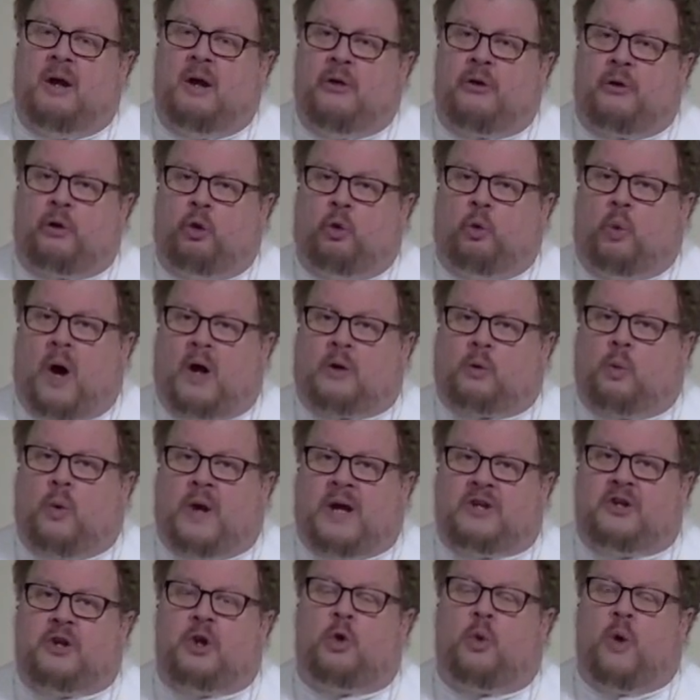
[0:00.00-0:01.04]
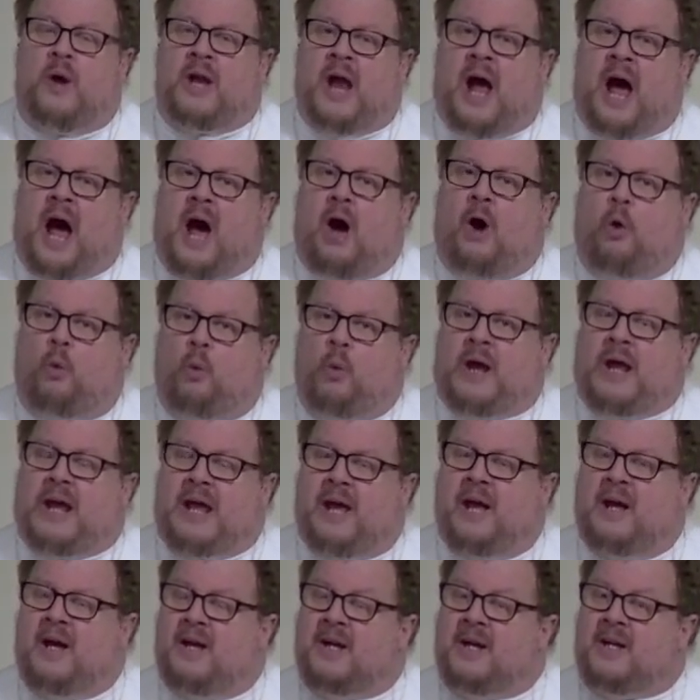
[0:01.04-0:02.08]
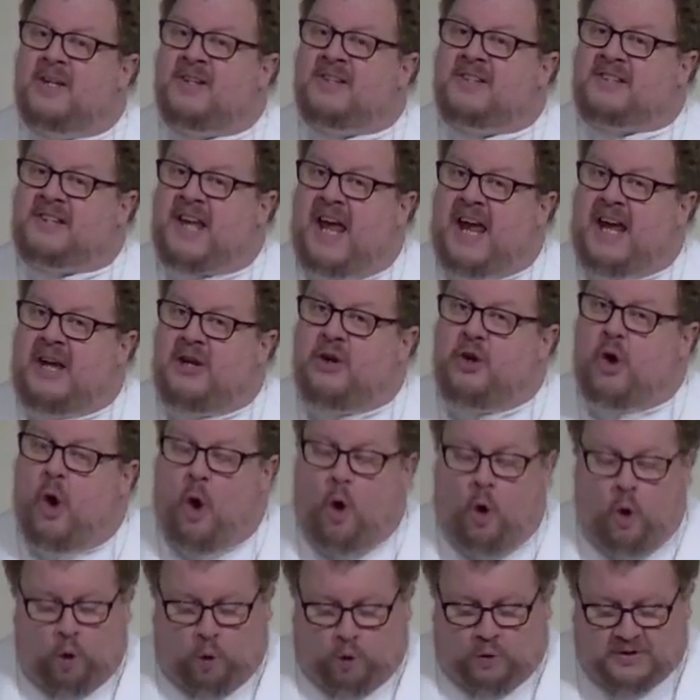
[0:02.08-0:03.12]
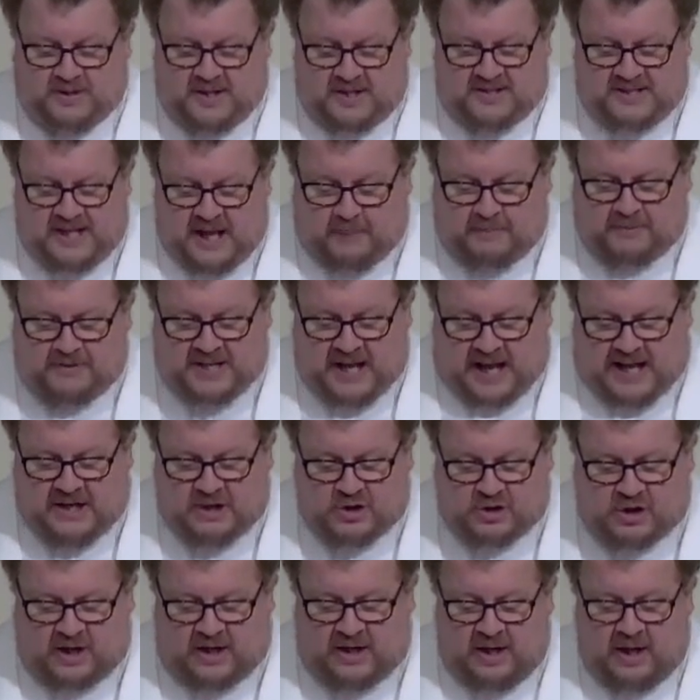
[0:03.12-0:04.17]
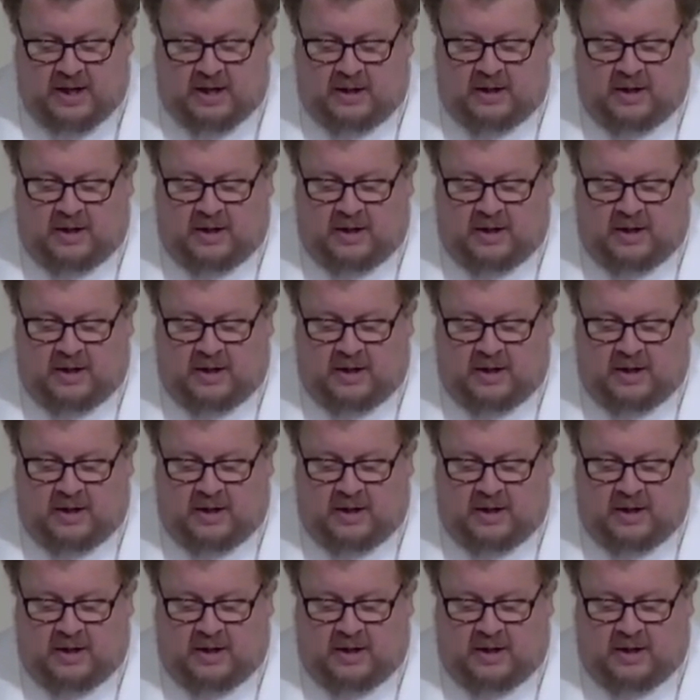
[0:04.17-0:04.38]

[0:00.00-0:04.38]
through what we do and how we say no to temptation,